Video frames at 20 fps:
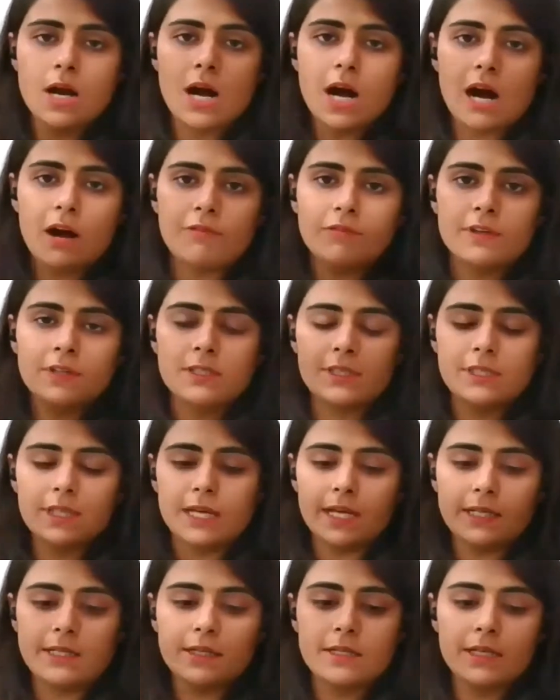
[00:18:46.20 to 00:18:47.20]
after
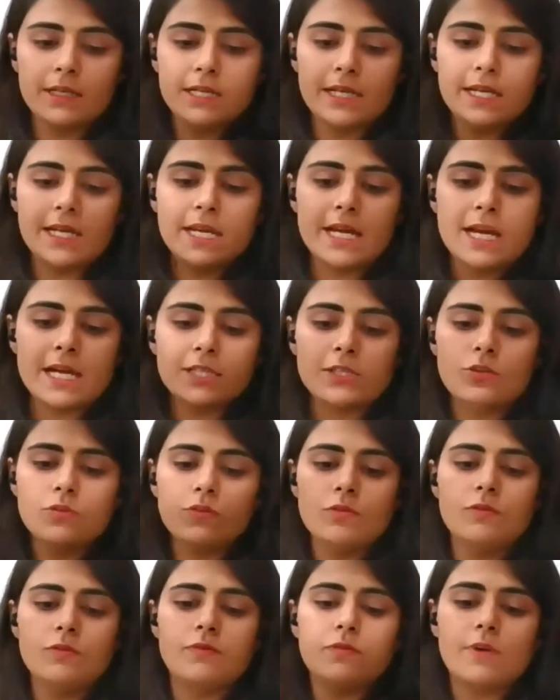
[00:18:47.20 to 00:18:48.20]
that he has
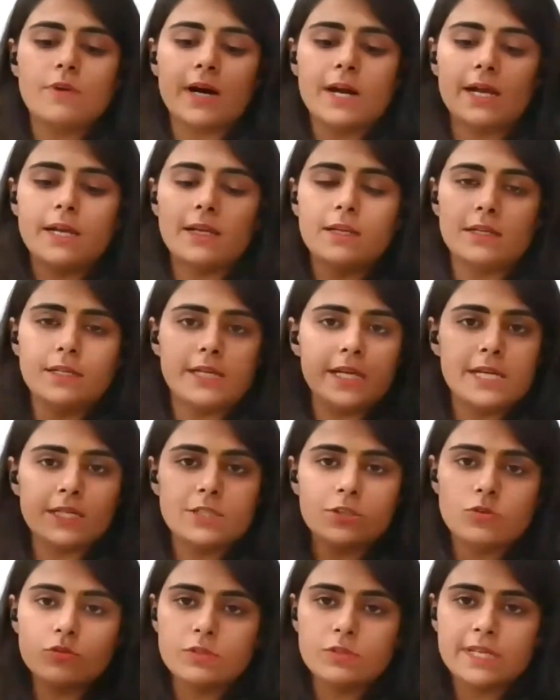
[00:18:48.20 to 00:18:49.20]
to
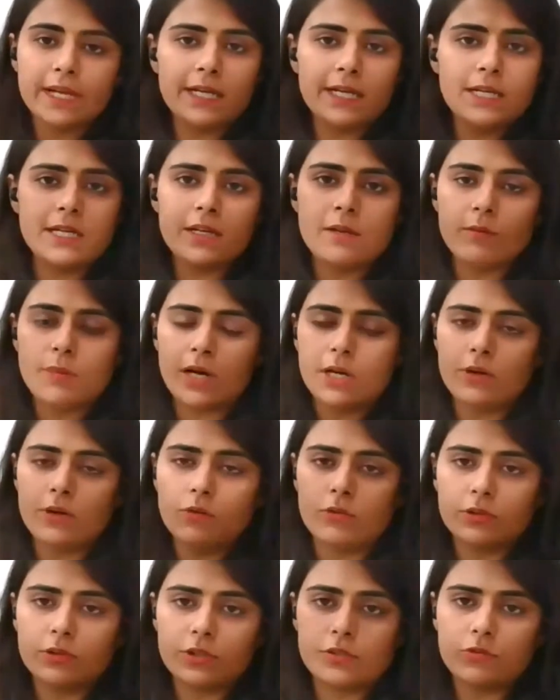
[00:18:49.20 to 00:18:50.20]
send a demand
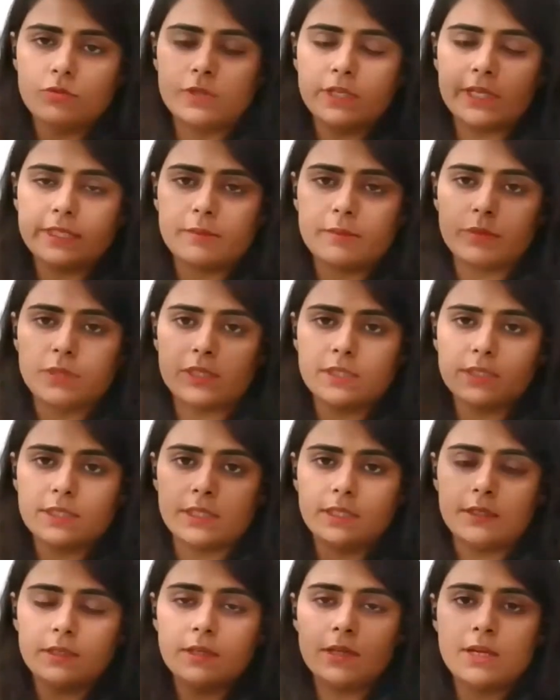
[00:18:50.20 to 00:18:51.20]
notice to that
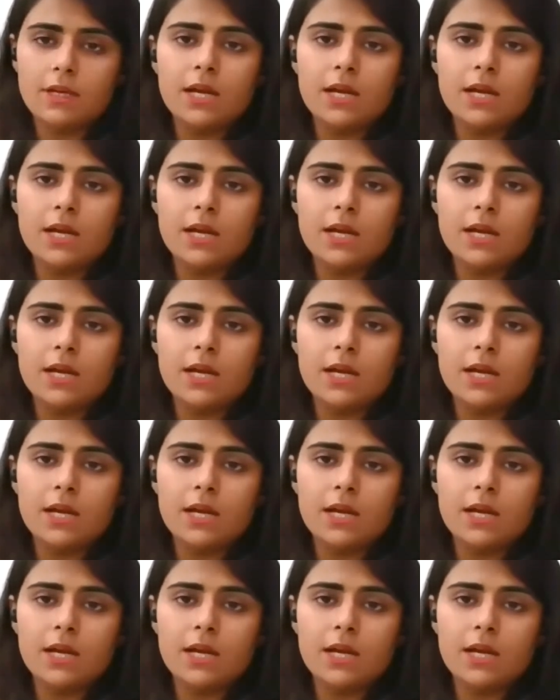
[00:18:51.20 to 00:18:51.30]
person.